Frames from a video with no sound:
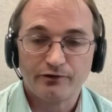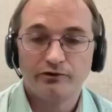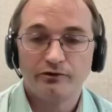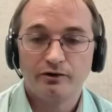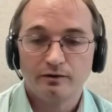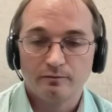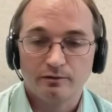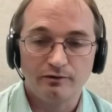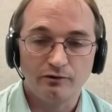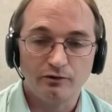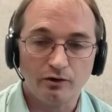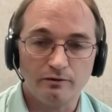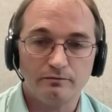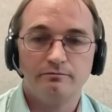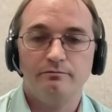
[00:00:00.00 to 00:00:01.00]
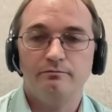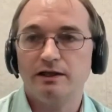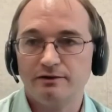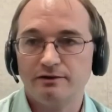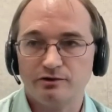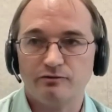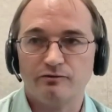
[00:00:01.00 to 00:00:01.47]
If you've got millions
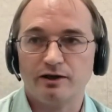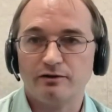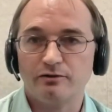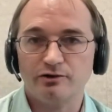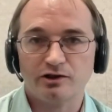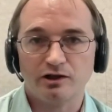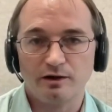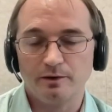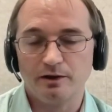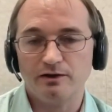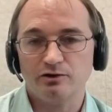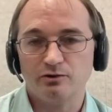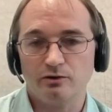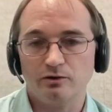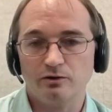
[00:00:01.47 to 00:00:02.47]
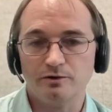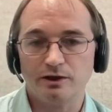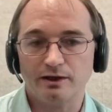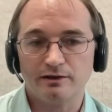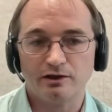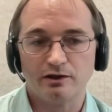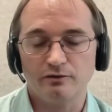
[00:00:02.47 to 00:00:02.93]
of records coming into an object
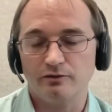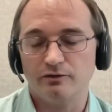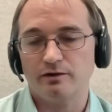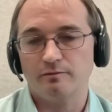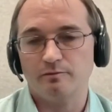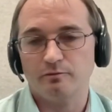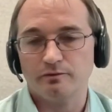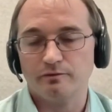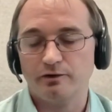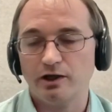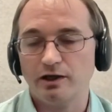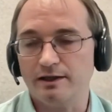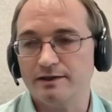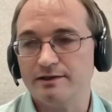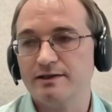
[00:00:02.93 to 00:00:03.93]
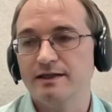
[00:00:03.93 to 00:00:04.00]
over a number of years,